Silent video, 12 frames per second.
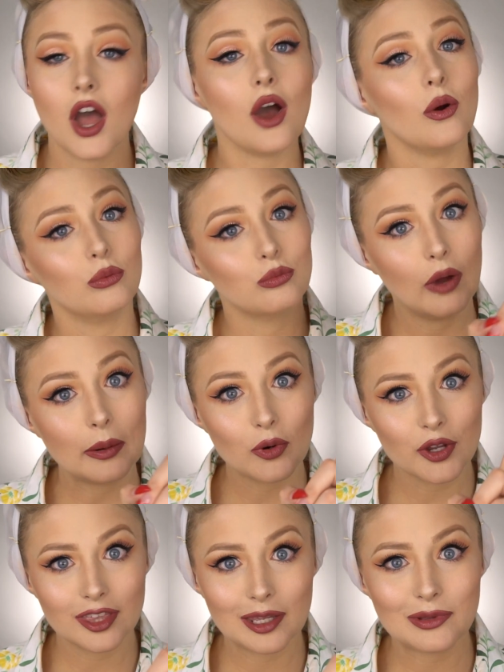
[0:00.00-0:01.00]
Oh, one
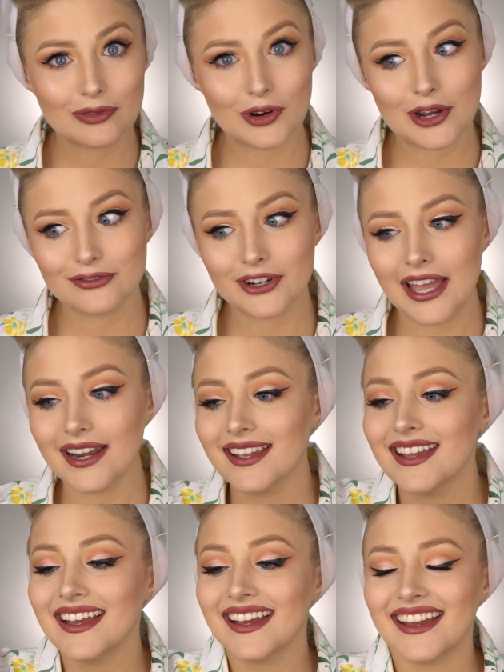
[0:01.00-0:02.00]
more thing before I forget.
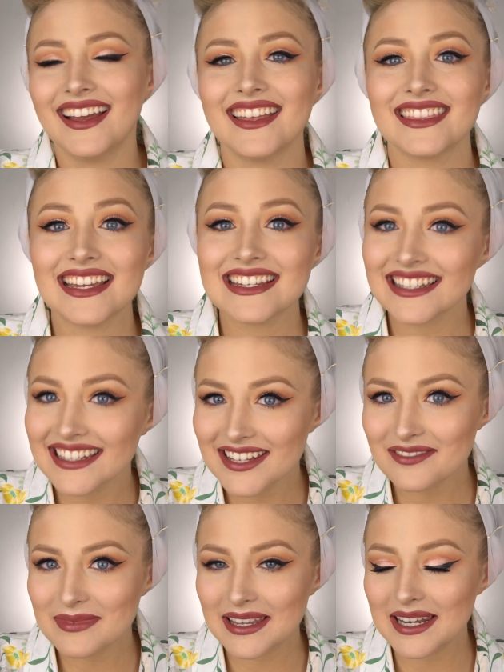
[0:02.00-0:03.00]
They did
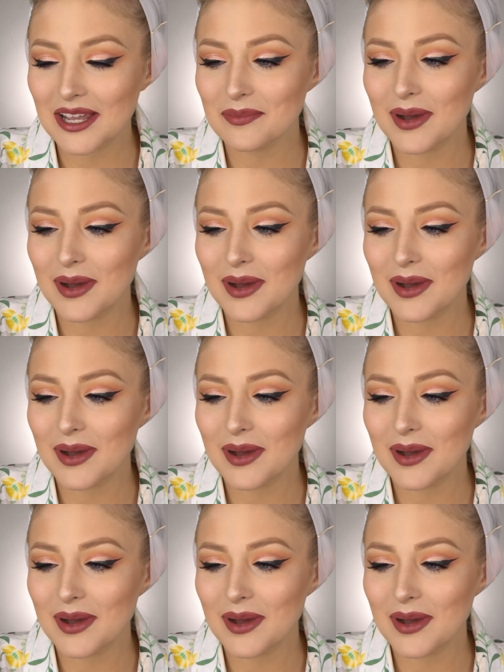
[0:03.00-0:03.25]
give me a nail